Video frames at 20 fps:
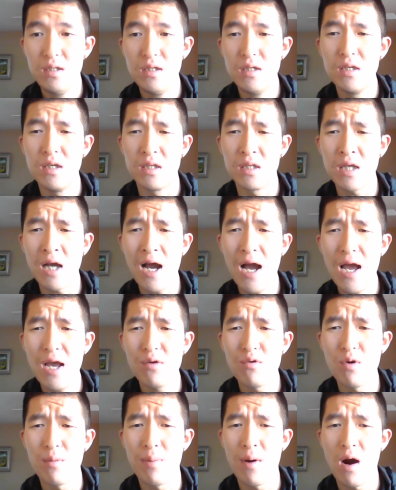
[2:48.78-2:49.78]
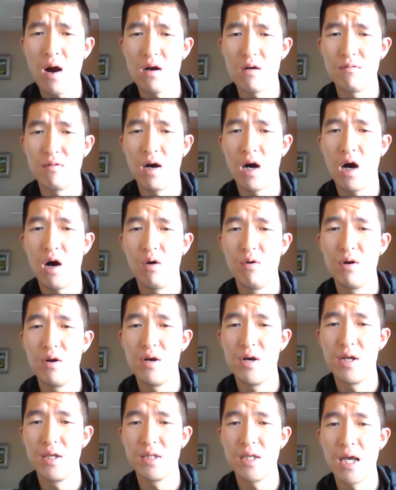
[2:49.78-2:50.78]
integral part of how
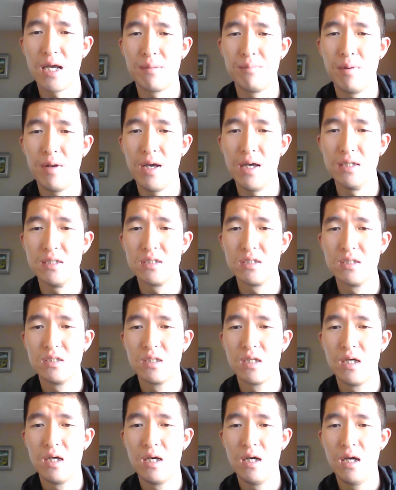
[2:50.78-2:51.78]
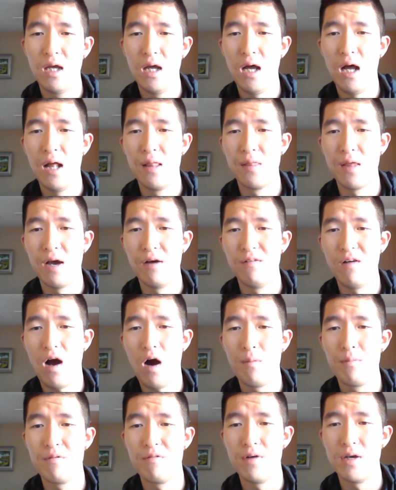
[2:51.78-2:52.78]
learning takes place and have
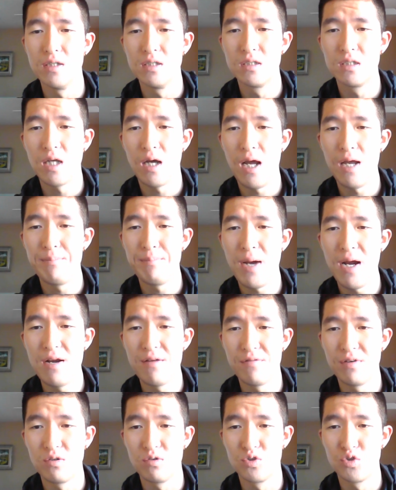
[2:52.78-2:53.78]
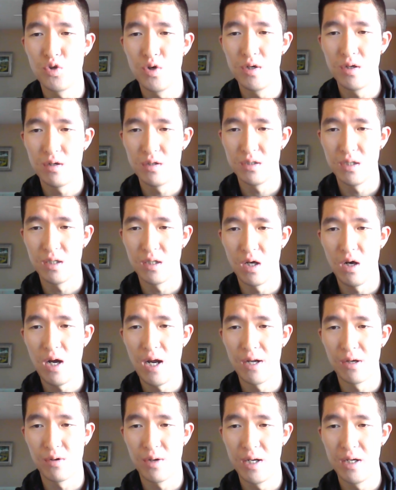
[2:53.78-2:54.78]
obvious benefit to trainers and
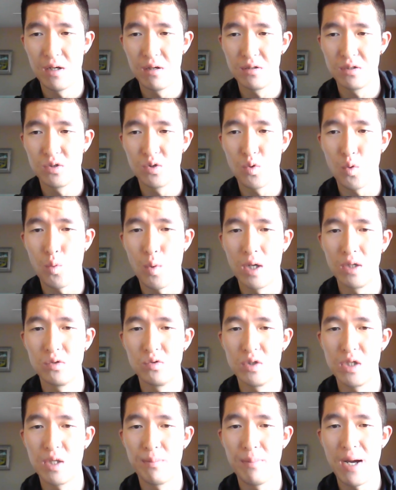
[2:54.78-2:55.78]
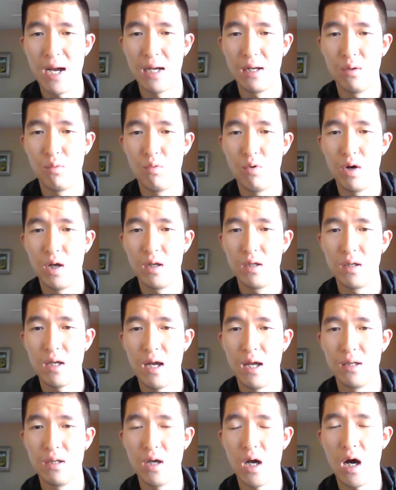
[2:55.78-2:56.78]
educators who want to impact what
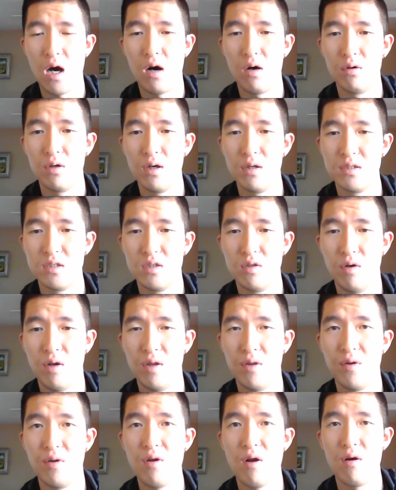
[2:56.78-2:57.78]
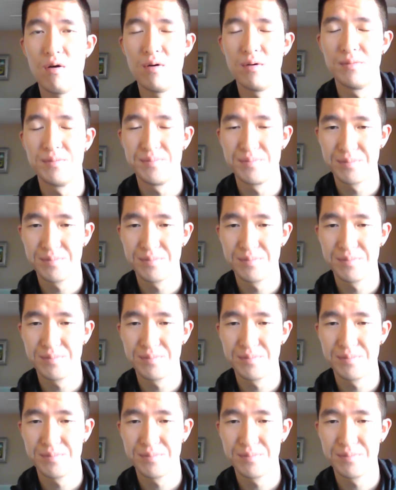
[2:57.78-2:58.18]
and how students learn.